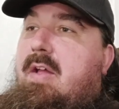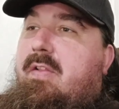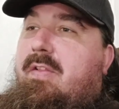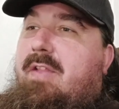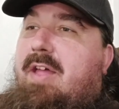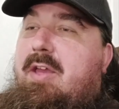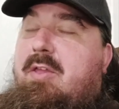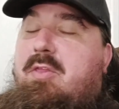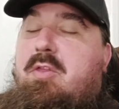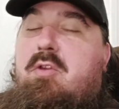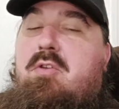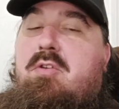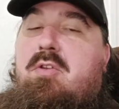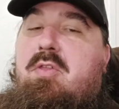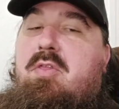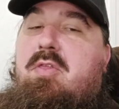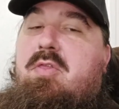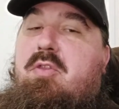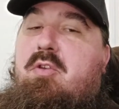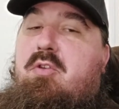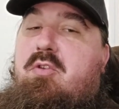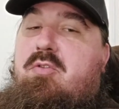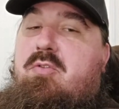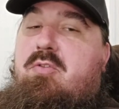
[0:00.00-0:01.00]
Like,
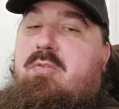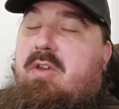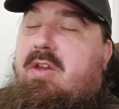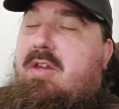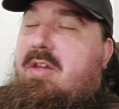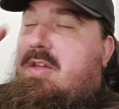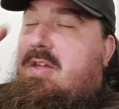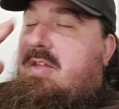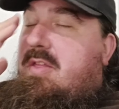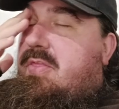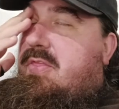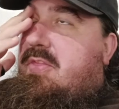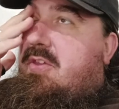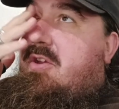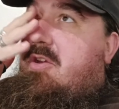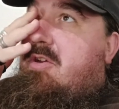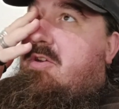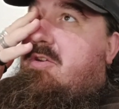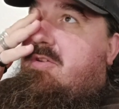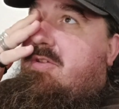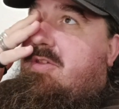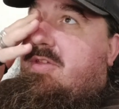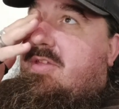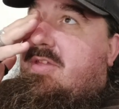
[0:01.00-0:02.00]

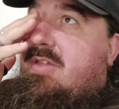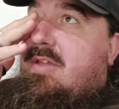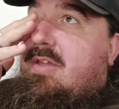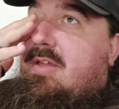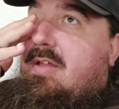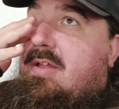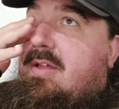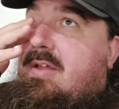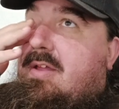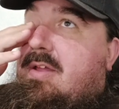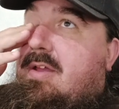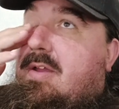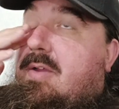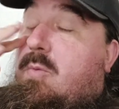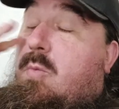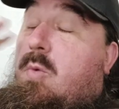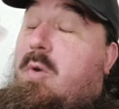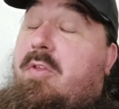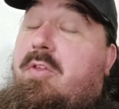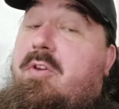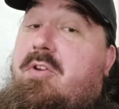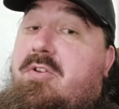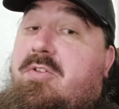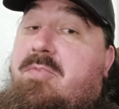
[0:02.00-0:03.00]
there's
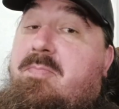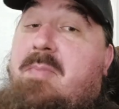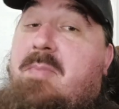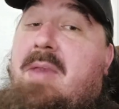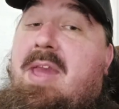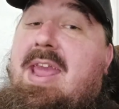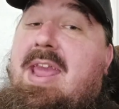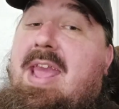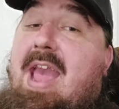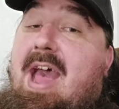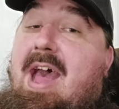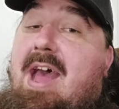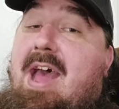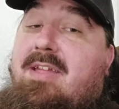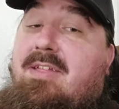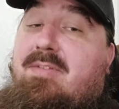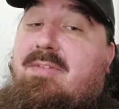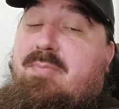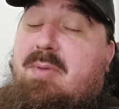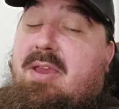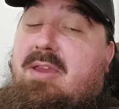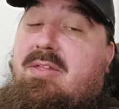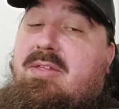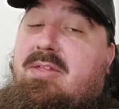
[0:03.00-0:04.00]
many
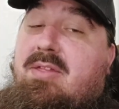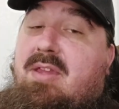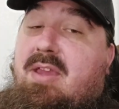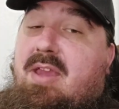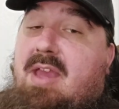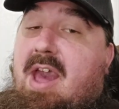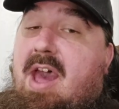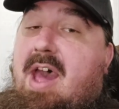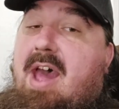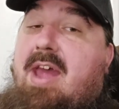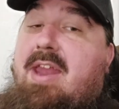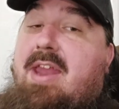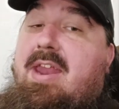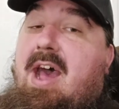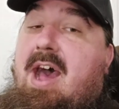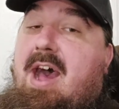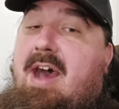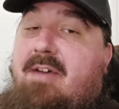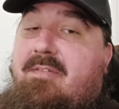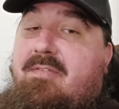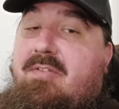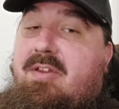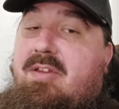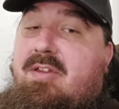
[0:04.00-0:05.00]
aspects to God,
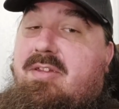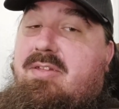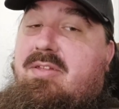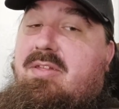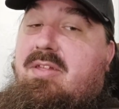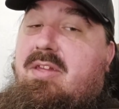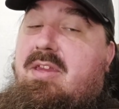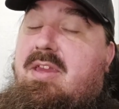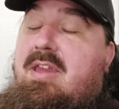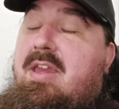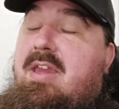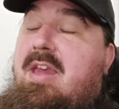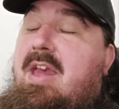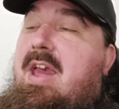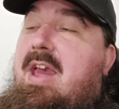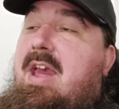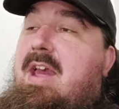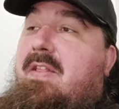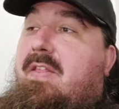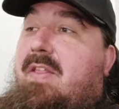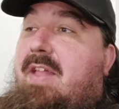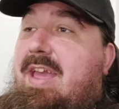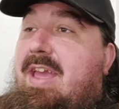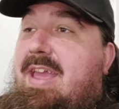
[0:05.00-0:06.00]
obviously.
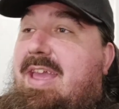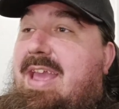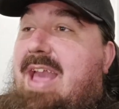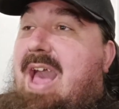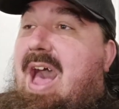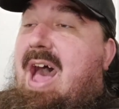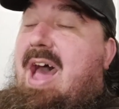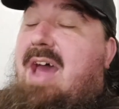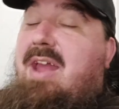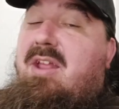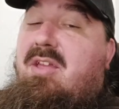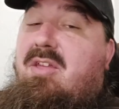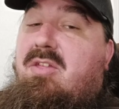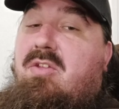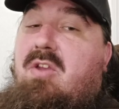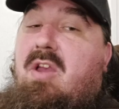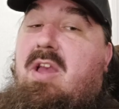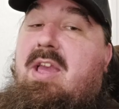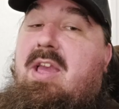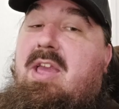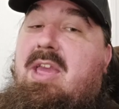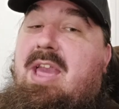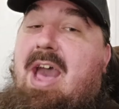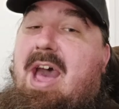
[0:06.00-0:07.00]
Like, God
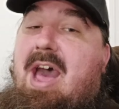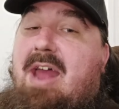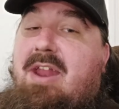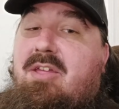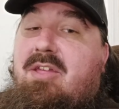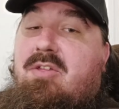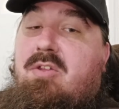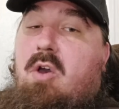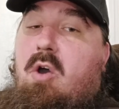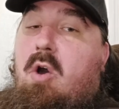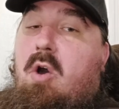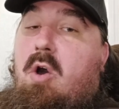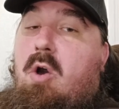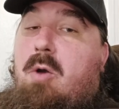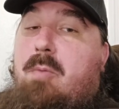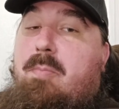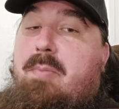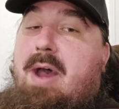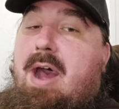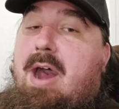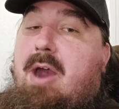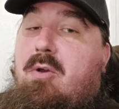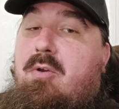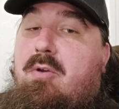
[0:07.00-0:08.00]
is
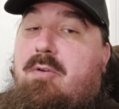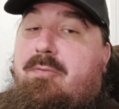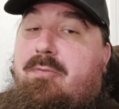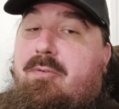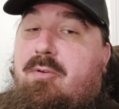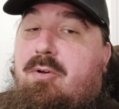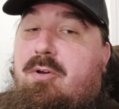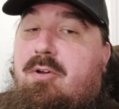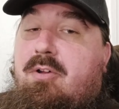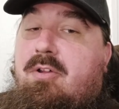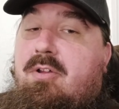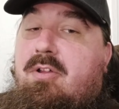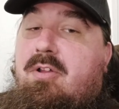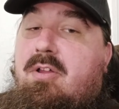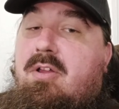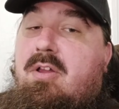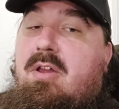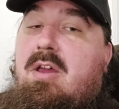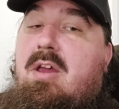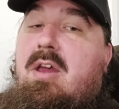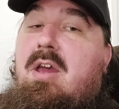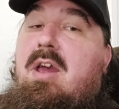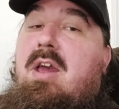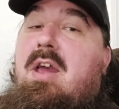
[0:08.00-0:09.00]
all-powerful,
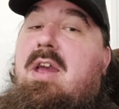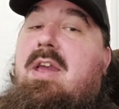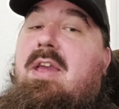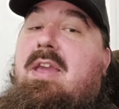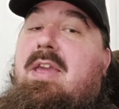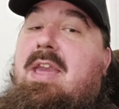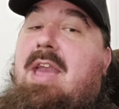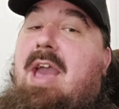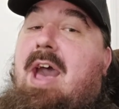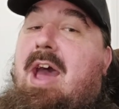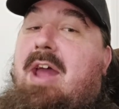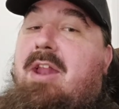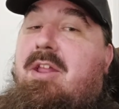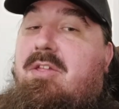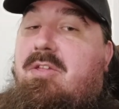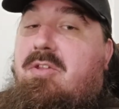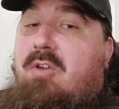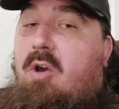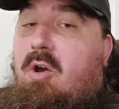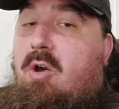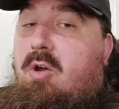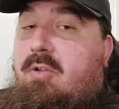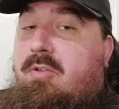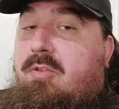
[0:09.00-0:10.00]
God is
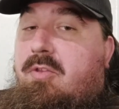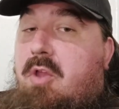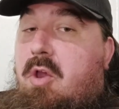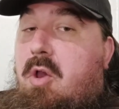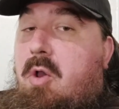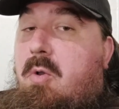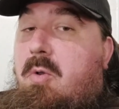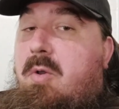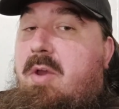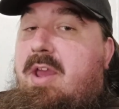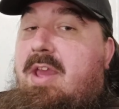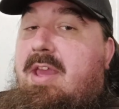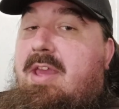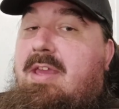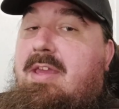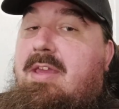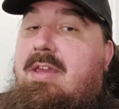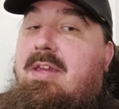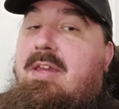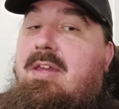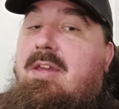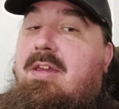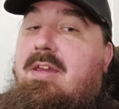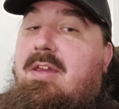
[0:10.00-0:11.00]

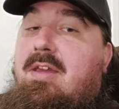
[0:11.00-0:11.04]
all-knowing,